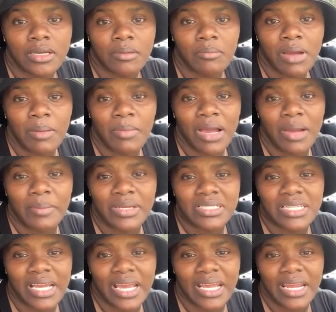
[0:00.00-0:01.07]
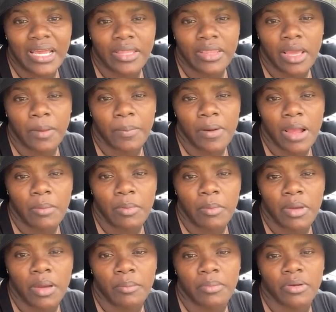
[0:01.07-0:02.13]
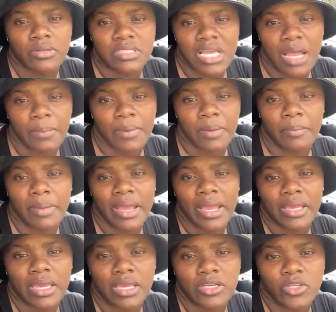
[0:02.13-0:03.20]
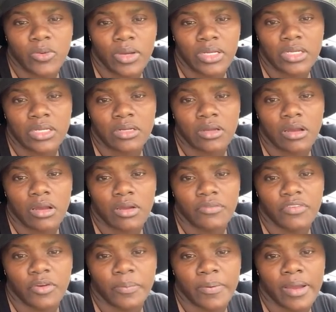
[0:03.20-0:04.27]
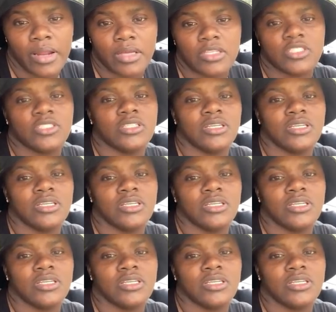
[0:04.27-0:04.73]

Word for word: My mom and dad had that problem on both top and back. And do I need all of your products?